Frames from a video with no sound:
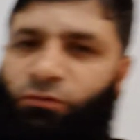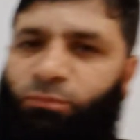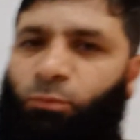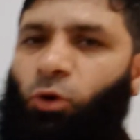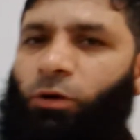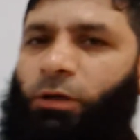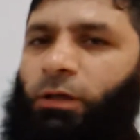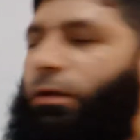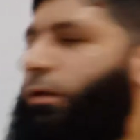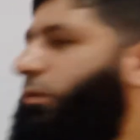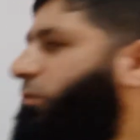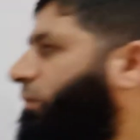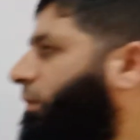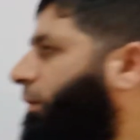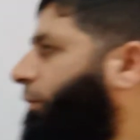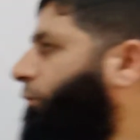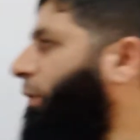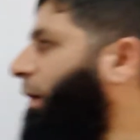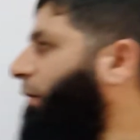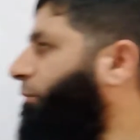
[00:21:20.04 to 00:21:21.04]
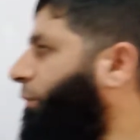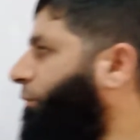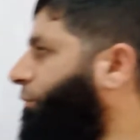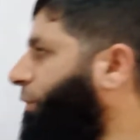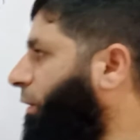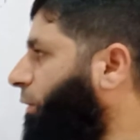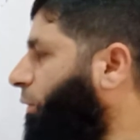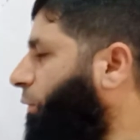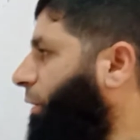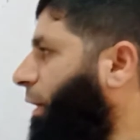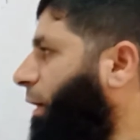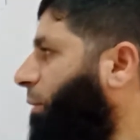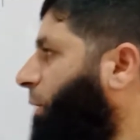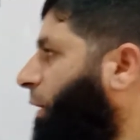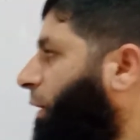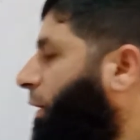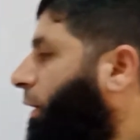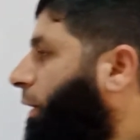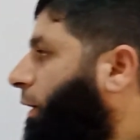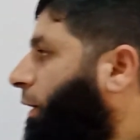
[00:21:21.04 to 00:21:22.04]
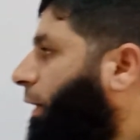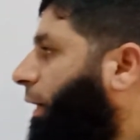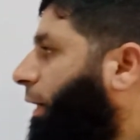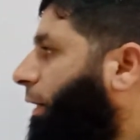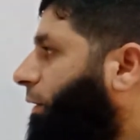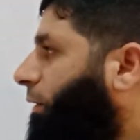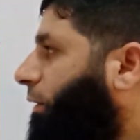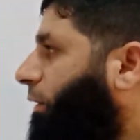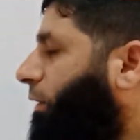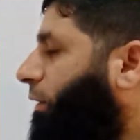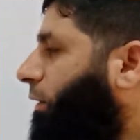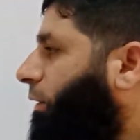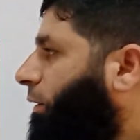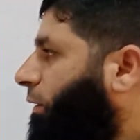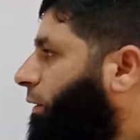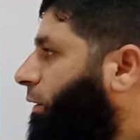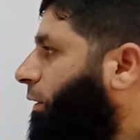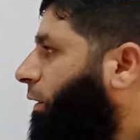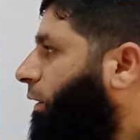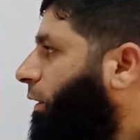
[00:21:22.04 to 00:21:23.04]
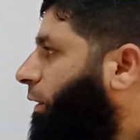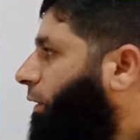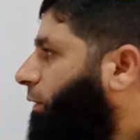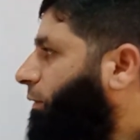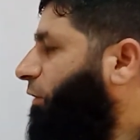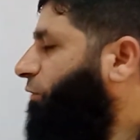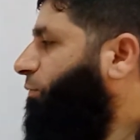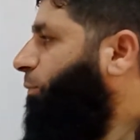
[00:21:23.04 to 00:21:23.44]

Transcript: body is 1250 kilogram, and this